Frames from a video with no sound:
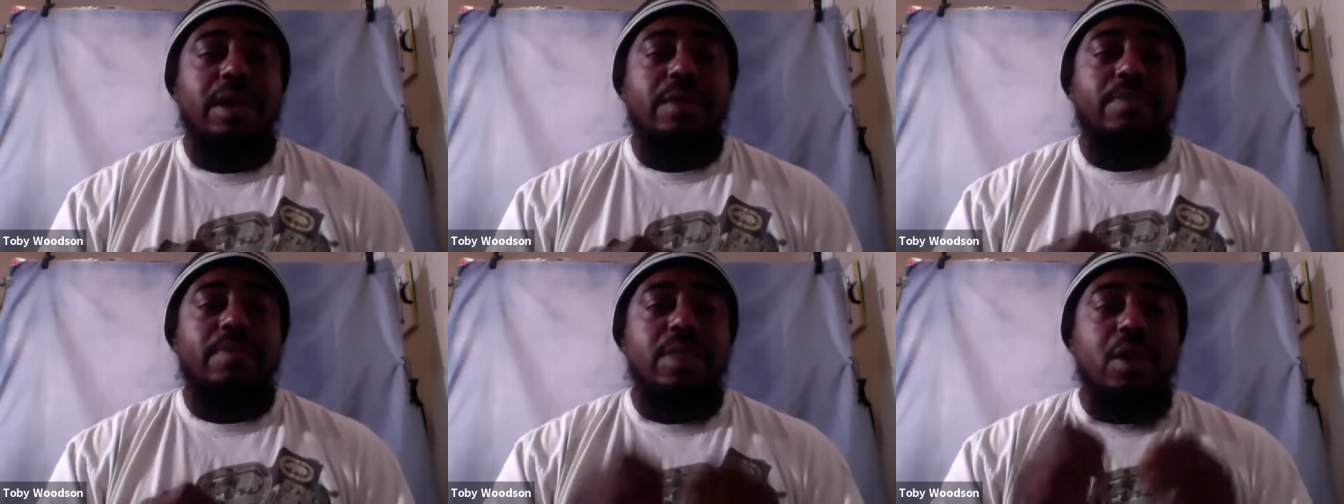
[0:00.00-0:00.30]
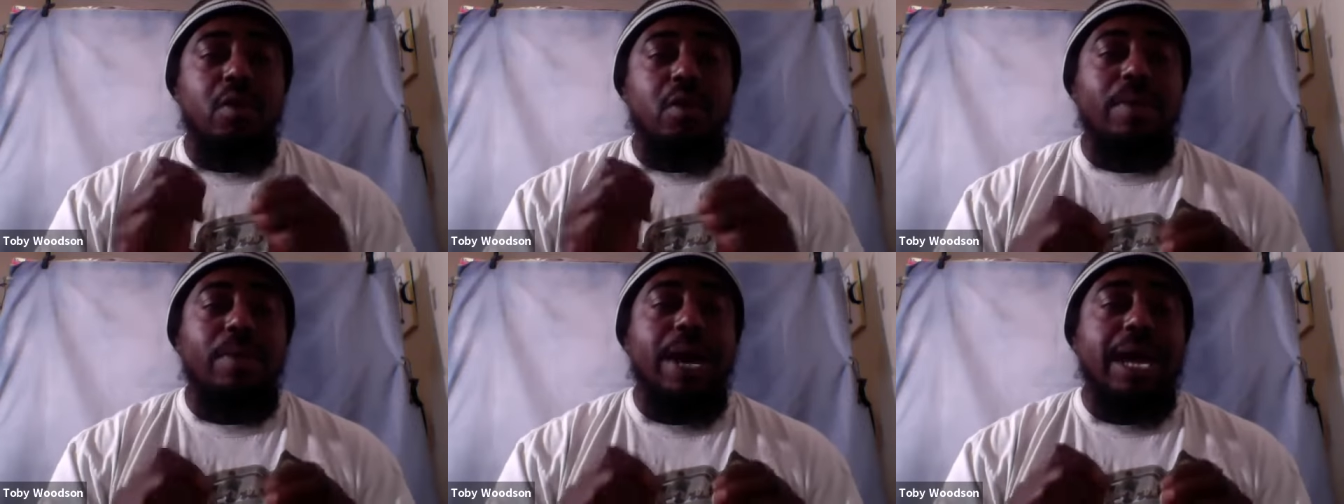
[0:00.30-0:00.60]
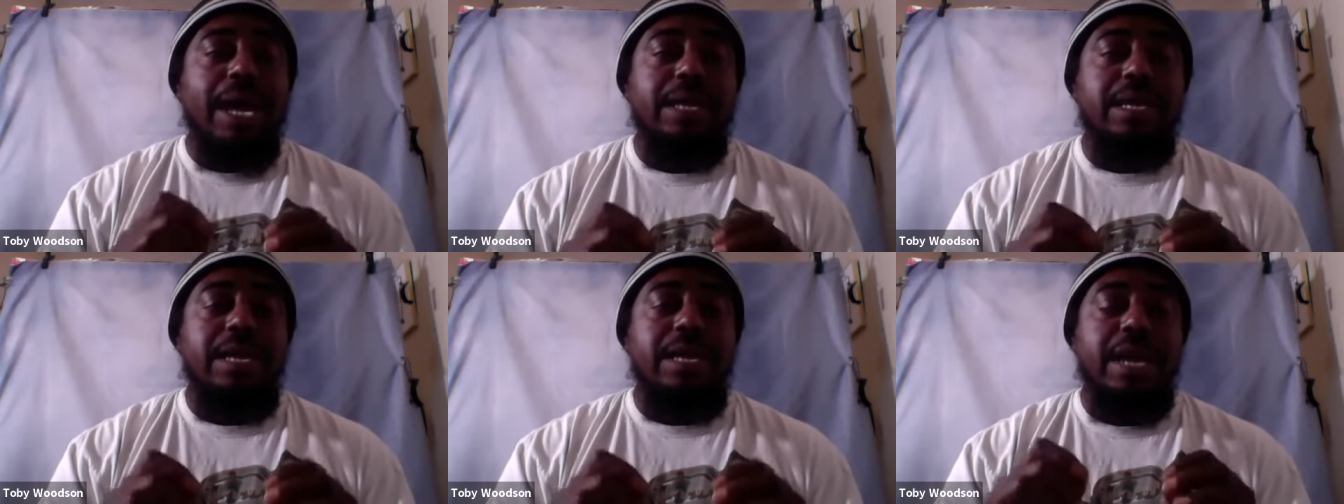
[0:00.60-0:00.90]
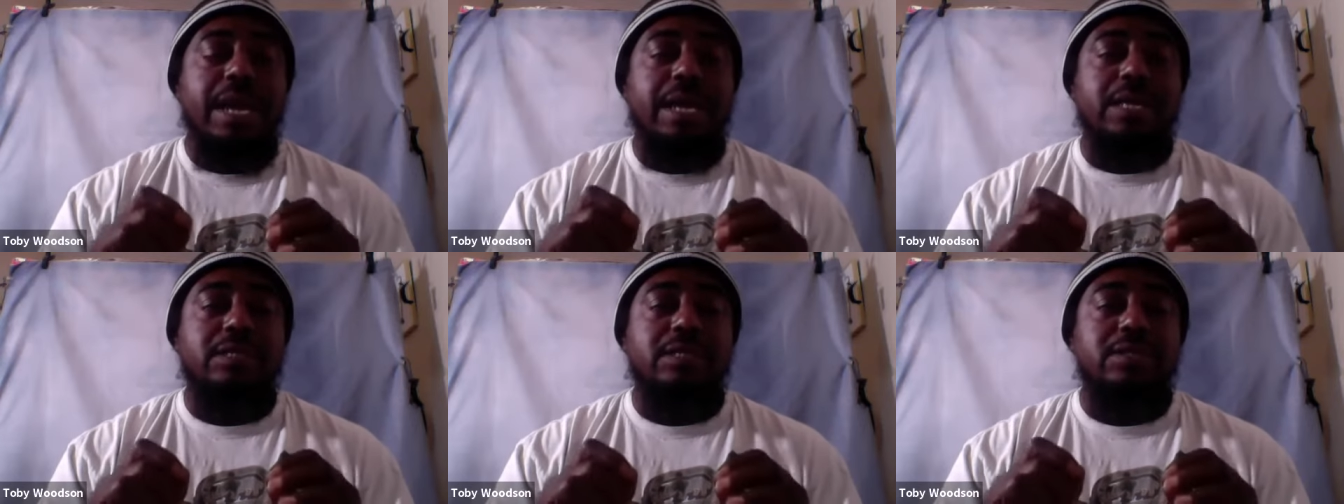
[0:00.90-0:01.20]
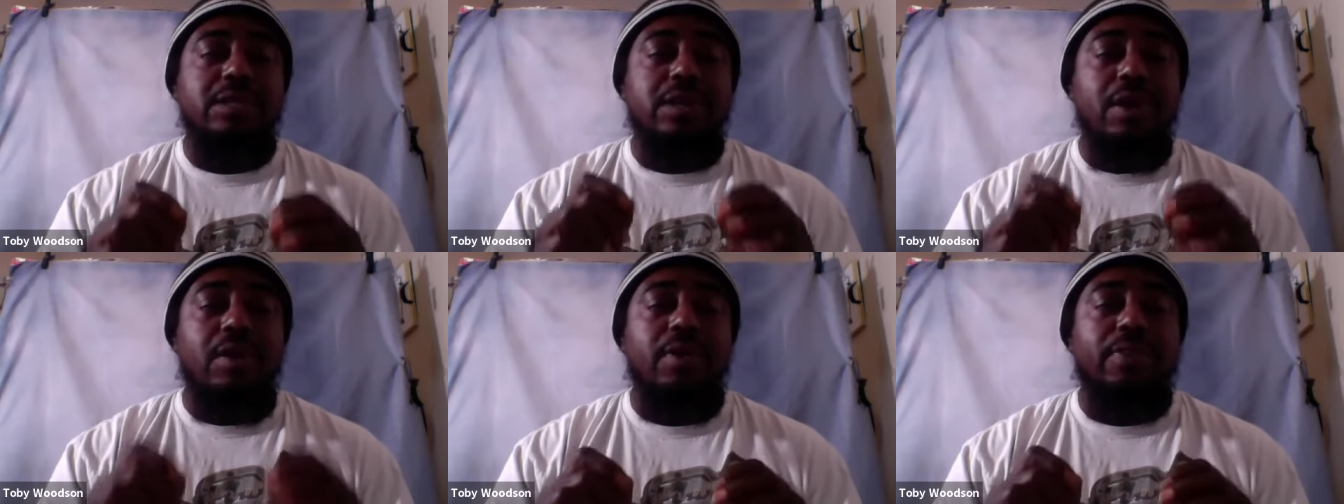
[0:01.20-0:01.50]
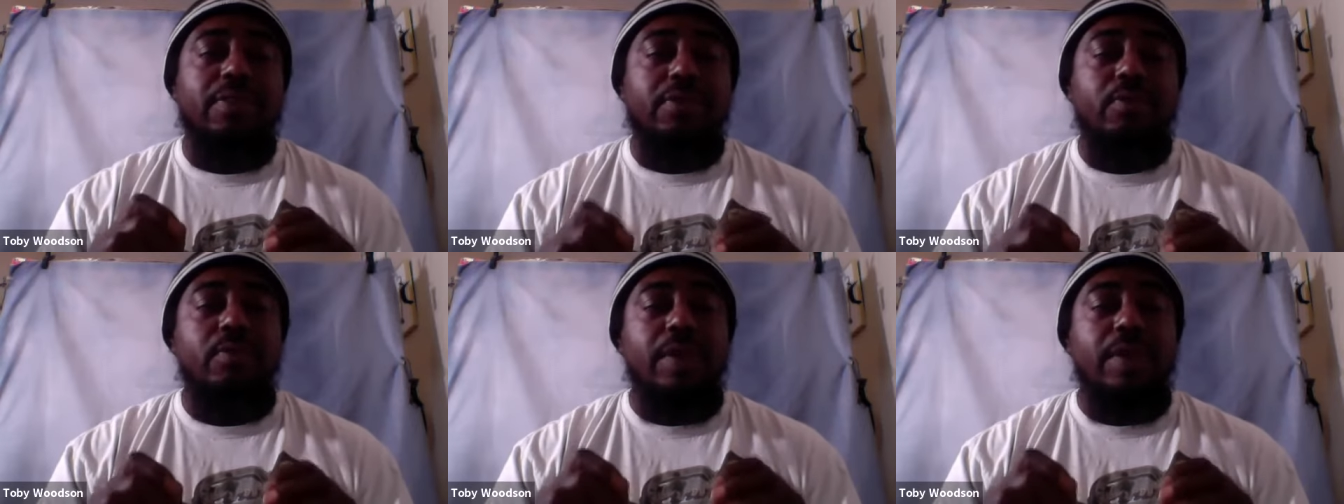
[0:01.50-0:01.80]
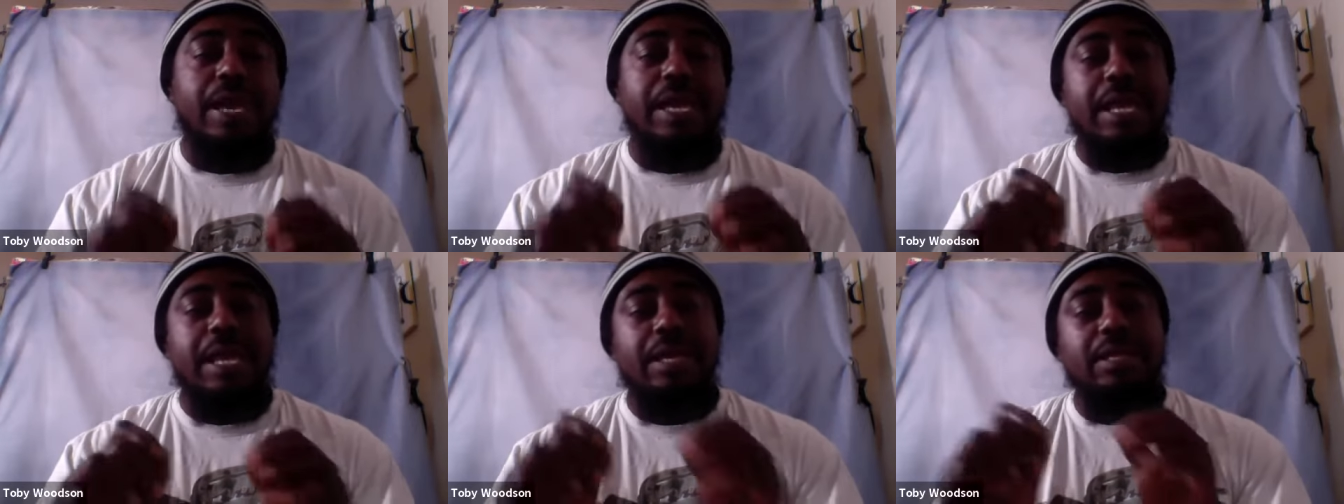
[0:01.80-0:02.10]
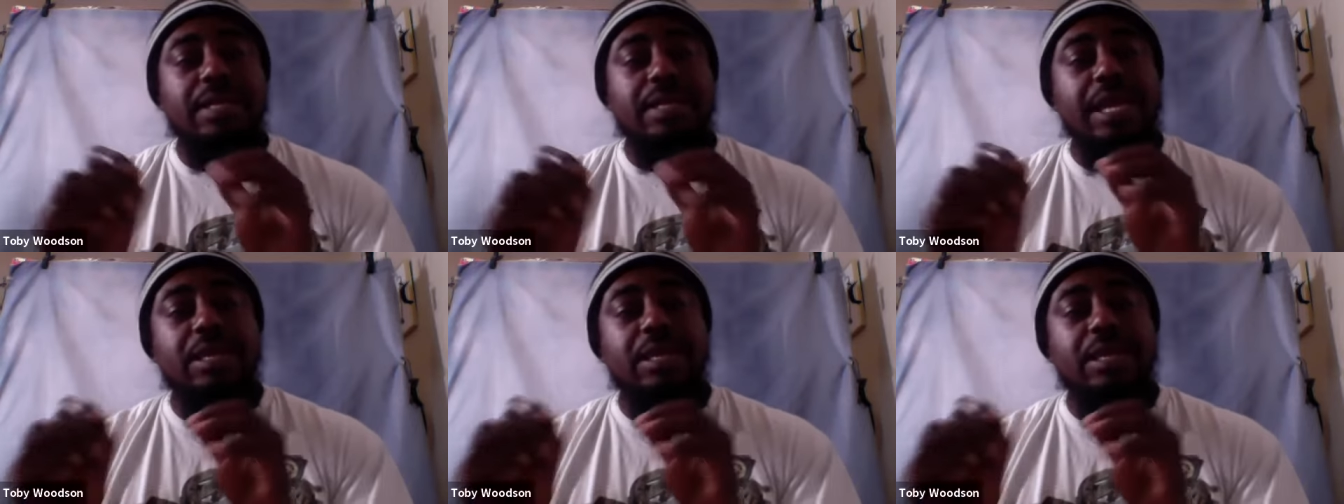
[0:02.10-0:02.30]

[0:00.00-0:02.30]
nobody has gone through and,